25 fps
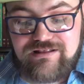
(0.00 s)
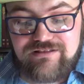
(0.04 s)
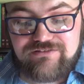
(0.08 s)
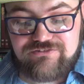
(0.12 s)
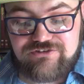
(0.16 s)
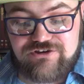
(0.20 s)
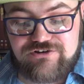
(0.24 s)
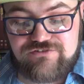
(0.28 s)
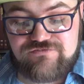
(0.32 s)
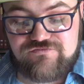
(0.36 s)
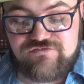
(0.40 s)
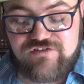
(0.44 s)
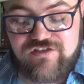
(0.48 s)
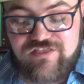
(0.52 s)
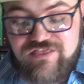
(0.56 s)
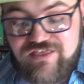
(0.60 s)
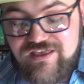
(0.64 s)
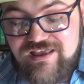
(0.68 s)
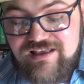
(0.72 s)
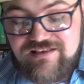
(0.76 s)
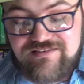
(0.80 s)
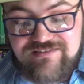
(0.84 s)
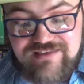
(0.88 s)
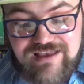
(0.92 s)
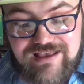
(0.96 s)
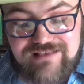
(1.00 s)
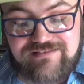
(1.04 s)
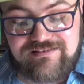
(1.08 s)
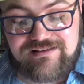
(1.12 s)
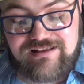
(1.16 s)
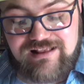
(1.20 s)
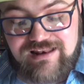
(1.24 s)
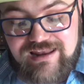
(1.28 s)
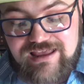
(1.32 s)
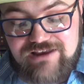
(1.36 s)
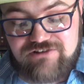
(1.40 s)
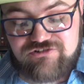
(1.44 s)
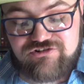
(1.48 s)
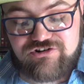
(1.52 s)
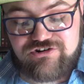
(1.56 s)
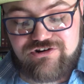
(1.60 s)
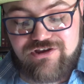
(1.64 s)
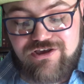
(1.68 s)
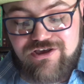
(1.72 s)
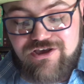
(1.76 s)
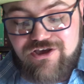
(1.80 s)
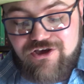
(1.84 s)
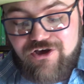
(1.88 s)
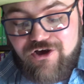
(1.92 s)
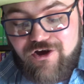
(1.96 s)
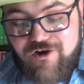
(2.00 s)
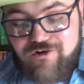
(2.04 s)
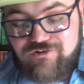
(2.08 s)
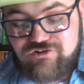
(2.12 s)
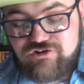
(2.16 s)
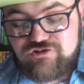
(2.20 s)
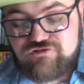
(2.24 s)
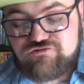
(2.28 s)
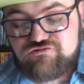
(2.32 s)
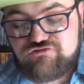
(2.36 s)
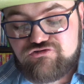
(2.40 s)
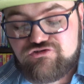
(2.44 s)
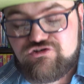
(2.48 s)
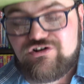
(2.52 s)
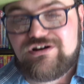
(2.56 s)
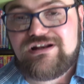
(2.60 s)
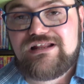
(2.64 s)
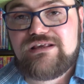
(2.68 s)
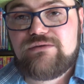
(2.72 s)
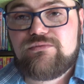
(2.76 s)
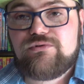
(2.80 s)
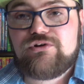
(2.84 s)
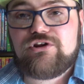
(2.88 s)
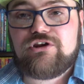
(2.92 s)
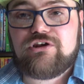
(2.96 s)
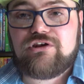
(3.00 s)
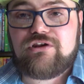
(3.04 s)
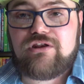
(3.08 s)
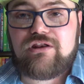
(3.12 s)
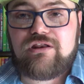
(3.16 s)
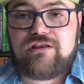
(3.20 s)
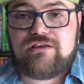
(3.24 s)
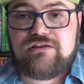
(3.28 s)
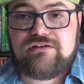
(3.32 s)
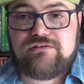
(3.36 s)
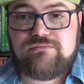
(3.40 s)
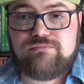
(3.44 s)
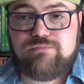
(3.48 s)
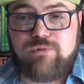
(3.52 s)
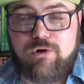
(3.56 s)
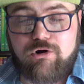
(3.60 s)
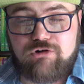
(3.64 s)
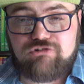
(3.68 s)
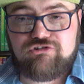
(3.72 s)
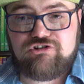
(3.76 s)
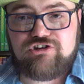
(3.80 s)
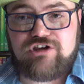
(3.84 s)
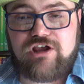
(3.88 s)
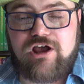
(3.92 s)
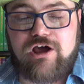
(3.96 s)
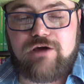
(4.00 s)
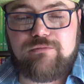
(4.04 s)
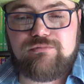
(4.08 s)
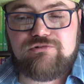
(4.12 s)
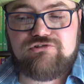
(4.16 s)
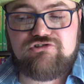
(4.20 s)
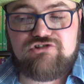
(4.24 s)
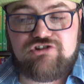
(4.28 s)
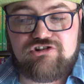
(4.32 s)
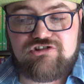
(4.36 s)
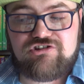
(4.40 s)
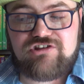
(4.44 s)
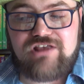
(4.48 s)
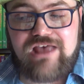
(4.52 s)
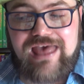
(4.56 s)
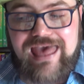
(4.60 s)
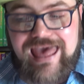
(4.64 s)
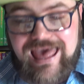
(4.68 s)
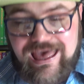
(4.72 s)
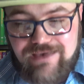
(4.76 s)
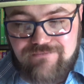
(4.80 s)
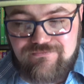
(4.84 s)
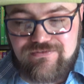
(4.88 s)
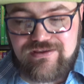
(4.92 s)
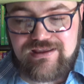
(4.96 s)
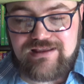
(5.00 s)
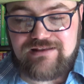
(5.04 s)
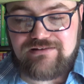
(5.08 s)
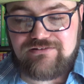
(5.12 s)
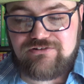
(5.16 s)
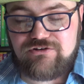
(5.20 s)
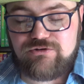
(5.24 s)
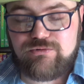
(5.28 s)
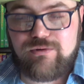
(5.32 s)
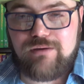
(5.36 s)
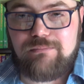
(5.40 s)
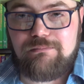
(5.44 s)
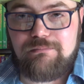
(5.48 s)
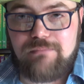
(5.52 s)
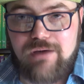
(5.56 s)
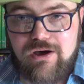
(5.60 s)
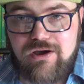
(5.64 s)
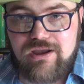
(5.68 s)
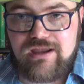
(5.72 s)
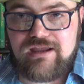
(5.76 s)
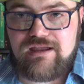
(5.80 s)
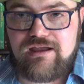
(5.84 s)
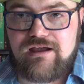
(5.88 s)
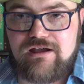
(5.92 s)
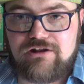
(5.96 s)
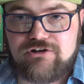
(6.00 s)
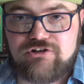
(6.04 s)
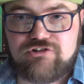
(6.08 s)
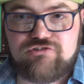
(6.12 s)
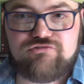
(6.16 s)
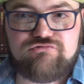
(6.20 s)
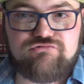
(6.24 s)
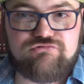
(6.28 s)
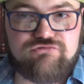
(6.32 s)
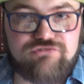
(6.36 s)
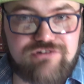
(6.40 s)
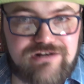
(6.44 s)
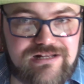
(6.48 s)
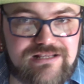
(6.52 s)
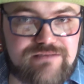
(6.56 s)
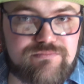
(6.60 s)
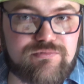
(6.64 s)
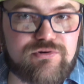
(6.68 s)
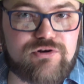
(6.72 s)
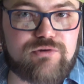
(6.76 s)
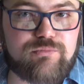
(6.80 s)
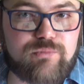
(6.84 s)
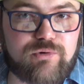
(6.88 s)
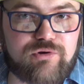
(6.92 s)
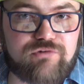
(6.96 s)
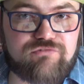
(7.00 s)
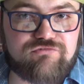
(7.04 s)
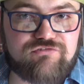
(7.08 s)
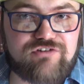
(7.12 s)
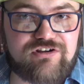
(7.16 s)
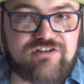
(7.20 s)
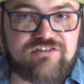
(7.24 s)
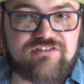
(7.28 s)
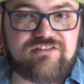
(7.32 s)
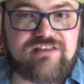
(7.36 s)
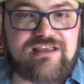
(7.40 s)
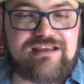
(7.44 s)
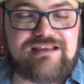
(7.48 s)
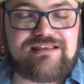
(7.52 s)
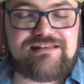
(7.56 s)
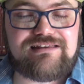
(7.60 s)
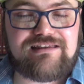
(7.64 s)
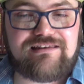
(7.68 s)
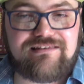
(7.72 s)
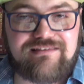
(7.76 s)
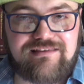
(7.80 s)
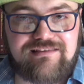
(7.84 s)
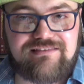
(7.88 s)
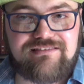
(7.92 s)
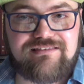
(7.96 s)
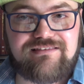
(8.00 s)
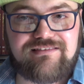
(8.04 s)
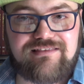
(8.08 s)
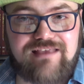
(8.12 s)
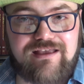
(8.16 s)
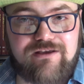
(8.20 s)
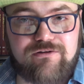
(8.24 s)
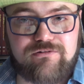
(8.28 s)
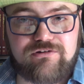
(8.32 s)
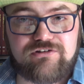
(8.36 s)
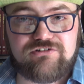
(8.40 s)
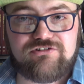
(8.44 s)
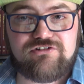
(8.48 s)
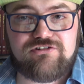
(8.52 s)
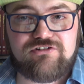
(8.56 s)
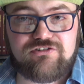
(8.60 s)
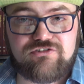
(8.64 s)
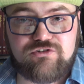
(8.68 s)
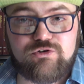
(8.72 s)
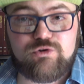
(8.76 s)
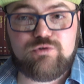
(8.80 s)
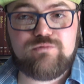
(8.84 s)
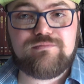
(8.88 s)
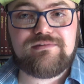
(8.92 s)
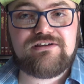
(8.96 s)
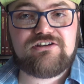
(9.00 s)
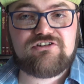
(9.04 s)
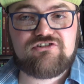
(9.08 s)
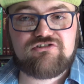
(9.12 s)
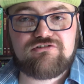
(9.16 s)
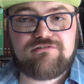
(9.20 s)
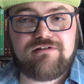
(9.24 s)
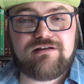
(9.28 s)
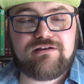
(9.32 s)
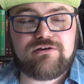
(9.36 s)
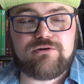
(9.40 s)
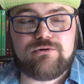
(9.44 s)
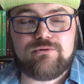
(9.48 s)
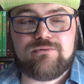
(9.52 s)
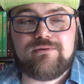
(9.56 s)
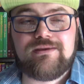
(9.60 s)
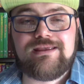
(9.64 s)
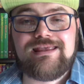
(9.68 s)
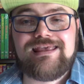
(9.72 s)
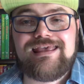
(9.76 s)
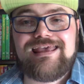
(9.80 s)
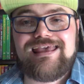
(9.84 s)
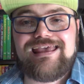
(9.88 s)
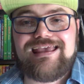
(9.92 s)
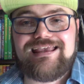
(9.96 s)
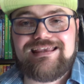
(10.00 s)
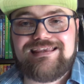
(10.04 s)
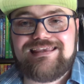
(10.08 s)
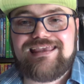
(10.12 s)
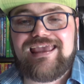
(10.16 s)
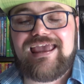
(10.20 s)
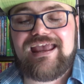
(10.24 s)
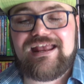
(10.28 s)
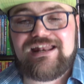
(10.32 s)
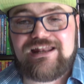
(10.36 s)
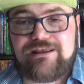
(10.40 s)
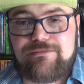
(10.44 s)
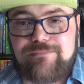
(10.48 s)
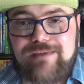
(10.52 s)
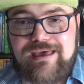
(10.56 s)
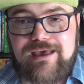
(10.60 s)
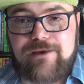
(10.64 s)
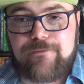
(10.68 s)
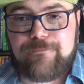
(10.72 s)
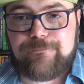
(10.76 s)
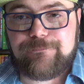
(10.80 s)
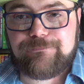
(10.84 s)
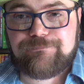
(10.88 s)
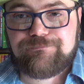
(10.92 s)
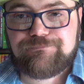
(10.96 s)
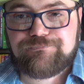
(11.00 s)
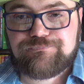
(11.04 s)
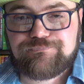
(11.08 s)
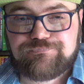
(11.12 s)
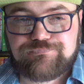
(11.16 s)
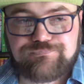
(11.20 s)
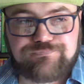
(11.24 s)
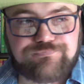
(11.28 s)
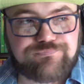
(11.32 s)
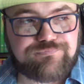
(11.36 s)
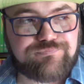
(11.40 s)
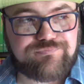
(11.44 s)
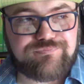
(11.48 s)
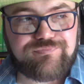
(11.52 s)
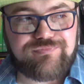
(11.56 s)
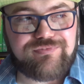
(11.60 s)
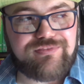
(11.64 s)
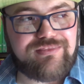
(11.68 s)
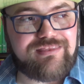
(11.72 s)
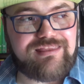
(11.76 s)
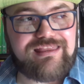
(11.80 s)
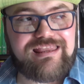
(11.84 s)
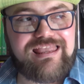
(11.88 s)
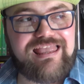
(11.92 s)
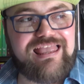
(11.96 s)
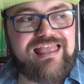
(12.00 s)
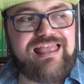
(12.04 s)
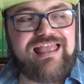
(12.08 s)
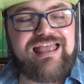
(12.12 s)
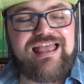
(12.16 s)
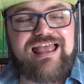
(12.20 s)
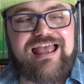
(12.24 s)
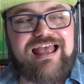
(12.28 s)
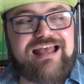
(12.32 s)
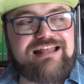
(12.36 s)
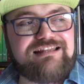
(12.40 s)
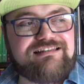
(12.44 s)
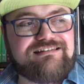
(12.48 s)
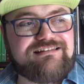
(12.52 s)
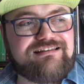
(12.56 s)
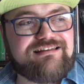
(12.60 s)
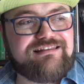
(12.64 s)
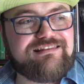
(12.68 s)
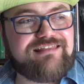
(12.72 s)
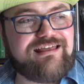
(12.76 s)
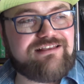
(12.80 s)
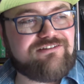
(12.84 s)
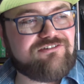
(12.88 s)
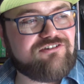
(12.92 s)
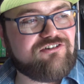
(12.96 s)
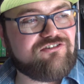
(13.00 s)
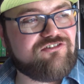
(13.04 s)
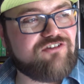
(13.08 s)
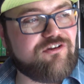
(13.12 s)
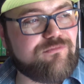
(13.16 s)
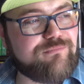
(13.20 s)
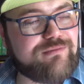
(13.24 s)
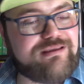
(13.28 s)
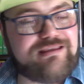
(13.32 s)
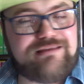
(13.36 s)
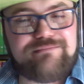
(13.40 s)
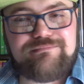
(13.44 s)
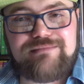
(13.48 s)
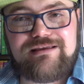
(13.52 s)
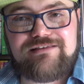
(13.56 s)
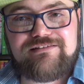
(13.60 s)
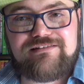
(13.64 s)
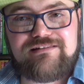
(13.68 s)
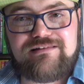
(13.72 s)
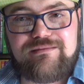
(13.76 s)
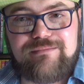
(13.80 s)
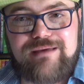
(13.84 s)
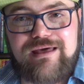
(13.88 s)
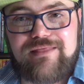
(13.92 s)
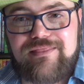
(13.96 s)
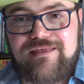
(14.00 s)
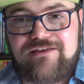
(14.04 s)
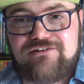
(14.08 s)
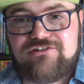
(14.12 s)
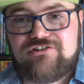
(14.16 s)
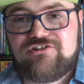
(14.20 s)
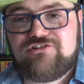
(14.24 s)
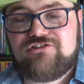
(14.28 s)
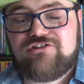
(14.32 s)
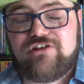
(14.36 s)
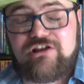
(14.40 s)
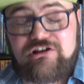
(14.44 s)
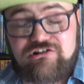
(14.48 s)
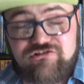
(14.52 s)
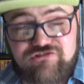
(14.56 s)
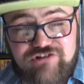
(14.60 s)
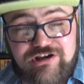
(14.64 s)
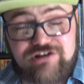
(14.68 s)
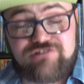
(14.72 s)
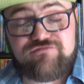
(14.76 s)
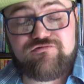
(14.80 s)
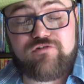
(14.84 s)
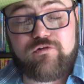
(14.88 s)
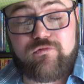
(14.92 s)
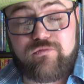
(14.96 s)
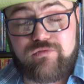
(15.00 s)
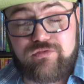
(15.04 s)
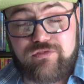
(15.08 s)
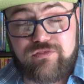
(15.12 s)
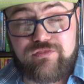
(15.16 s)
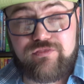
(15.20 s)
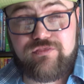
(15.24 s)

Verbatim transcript: So for this as a collection, I just really wouldn't watch it. I would just have it to admire. I just really wouldn't want to risk taking the discs out because you saw me struggle getting them out and that's just not me messing about. That's just like general.